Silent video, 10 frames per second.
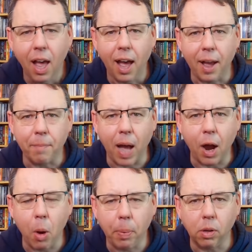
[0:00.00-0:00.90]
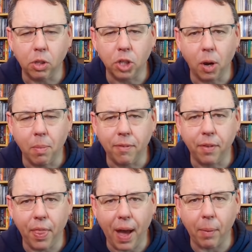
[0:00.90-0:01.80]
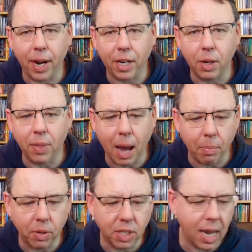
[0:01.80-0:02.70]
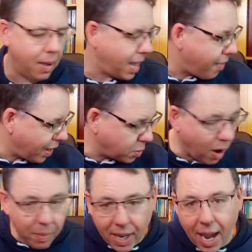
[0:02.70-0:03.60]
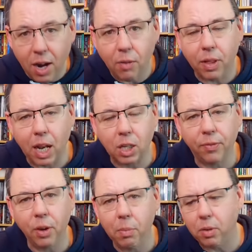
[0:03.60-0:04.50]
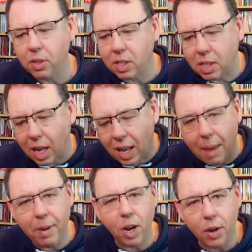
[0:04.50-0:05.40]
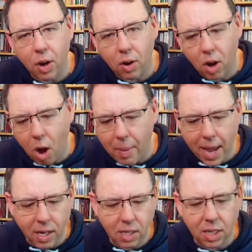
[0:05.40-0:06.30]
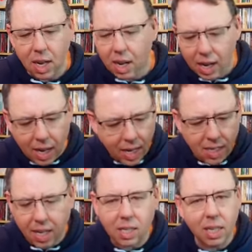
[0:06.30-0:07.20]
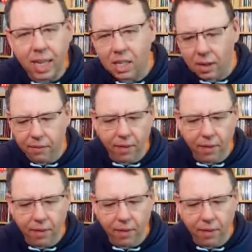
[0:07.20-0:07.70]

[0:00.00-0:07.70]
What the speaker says: I hope you'll join me for that when I do that. But yeah, that's what I've been getting over the last few months. Let me know your comments. And like I say, there's links if